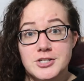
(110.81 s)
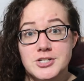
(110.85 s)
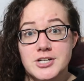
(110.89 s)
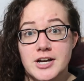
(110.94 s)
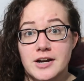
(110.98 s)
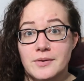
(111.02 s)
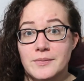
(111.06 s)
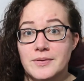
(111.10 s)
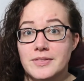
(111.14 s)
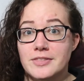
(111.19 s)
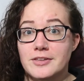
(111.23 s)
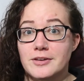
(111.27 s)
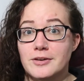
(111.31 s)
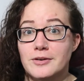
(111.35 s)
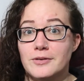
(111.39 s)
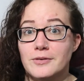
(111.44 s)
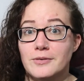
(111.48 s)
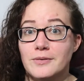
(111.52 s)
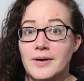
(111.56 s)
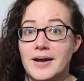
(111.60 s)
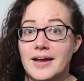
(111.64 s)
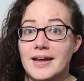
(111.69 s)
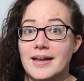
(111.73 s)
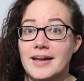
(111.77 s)
share with
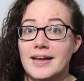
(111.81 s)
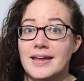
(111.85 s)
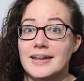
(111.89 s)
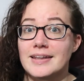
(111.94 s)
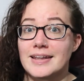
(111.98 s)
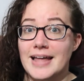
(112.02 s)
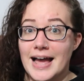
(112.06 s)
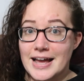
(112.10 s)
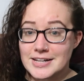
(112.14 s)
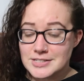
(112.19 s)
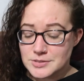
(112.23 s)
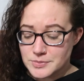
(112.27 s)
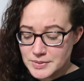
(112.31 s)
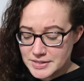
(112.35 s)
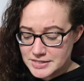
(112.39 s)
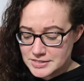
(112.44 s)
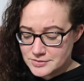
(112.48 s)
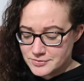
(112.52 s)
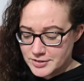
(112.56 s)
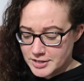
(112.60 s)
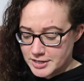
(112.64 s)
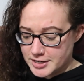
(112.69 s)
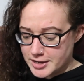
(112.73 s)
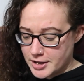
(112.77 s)
you in last
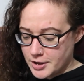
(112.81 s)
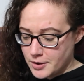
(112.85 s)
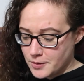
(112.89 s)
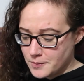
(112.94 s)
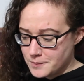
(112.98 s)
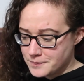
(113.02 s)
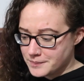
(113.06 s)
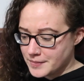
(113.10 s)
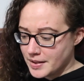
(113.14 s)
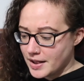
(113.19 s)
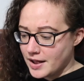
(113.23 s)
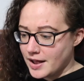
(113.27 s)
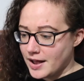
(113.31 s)
week's video.